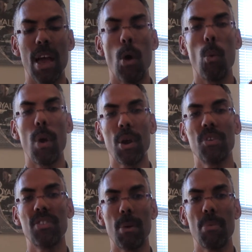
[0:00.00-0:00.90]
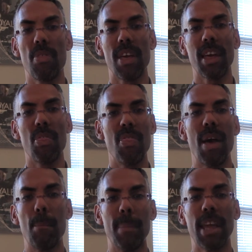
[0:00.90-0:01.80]
wear something
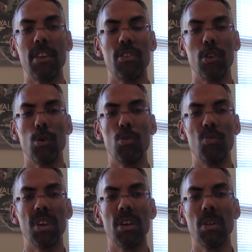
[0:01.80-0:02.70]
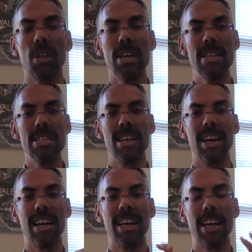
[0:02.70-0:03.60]
that makes you feel
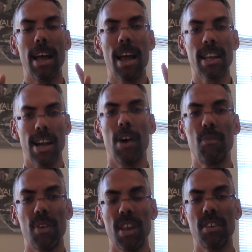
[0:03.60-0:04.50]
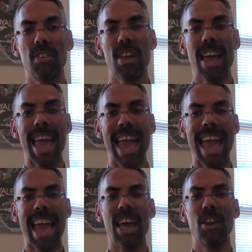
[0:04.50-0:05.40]
confident
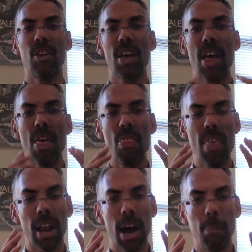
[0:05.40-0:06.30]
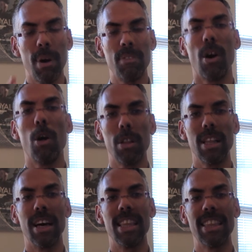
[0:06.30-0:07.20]
and that above
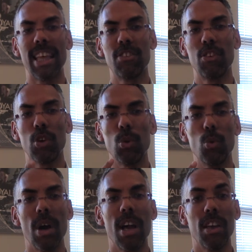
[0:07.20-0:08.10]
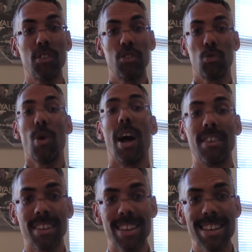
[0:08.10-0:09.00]
all lets you
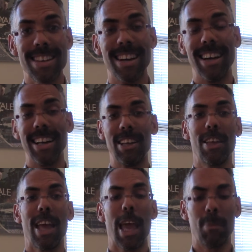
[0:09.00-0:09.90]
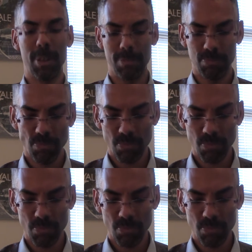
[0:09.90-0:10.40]
strut. I mean,